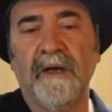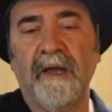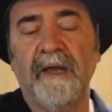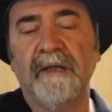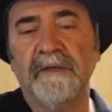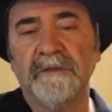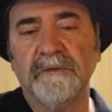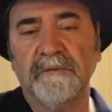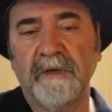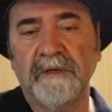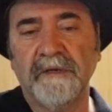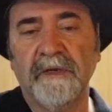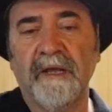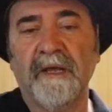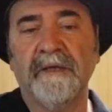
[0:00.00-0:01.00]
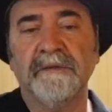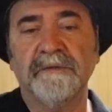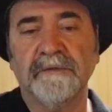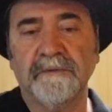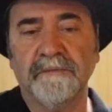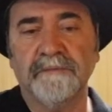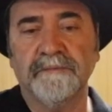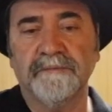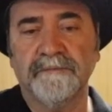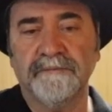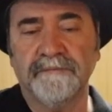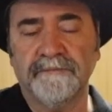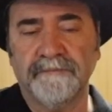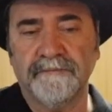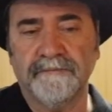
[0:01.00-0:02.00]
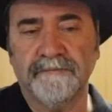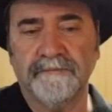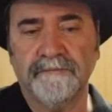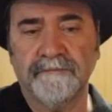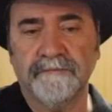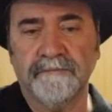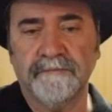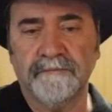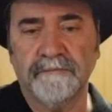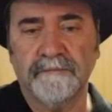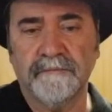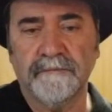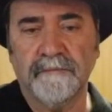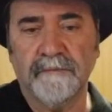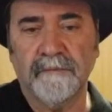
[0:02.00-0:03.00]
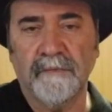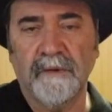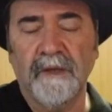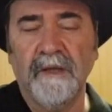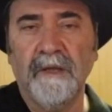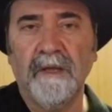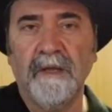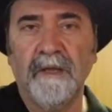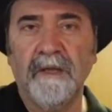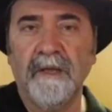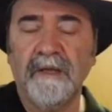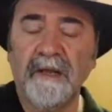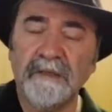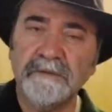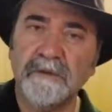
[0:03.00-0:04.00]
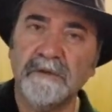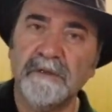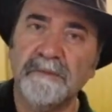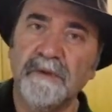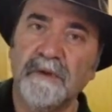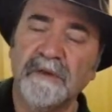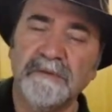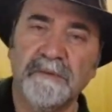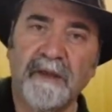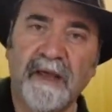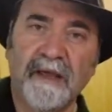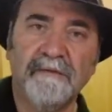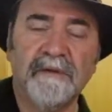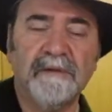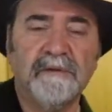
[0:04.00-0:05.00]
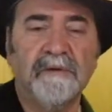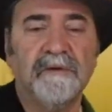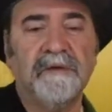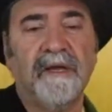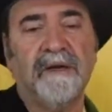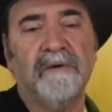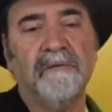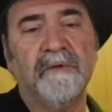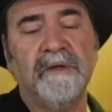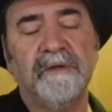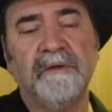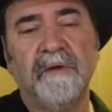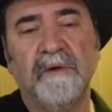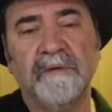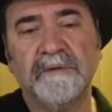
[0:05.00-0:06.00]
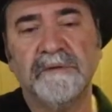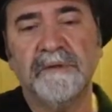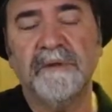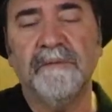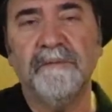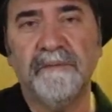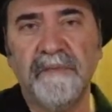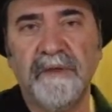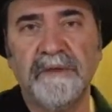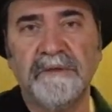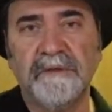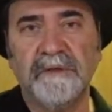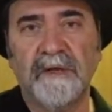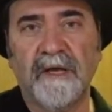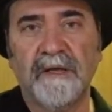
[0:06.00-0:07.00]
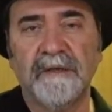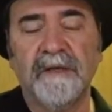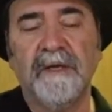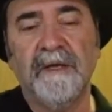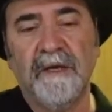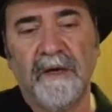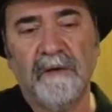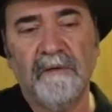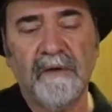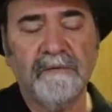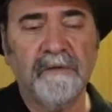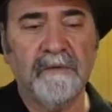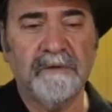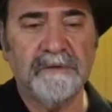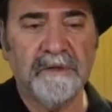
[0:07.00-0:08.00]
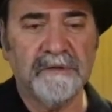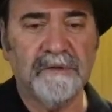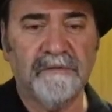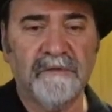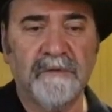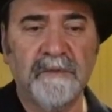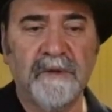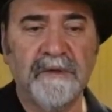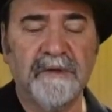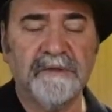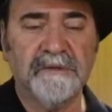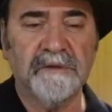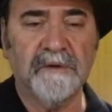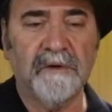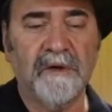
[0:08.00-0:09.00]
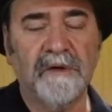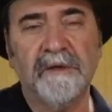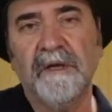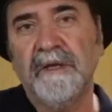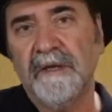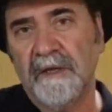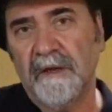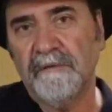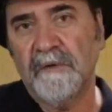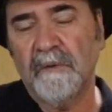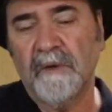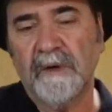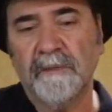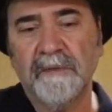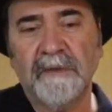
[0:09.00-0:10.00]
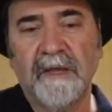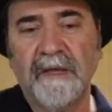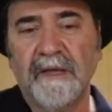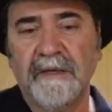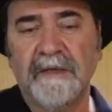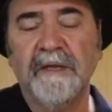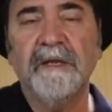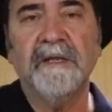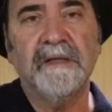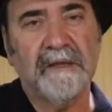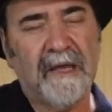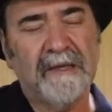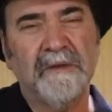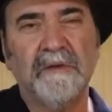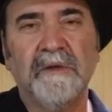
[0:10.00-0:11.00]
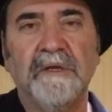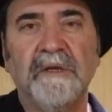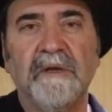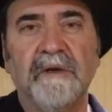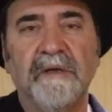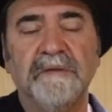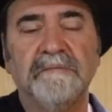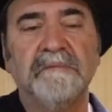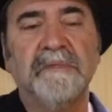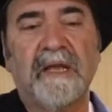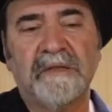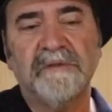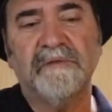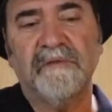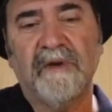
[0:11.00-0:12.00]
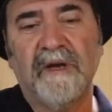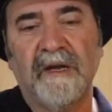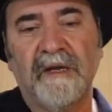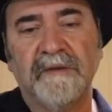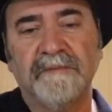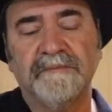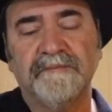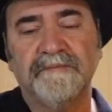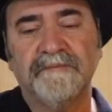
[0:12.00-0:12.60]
and it's written as, and that's only because we haven't learned how to read those beats yet. However, with such a familiar song, if you want to play it like you hear it, that's fine.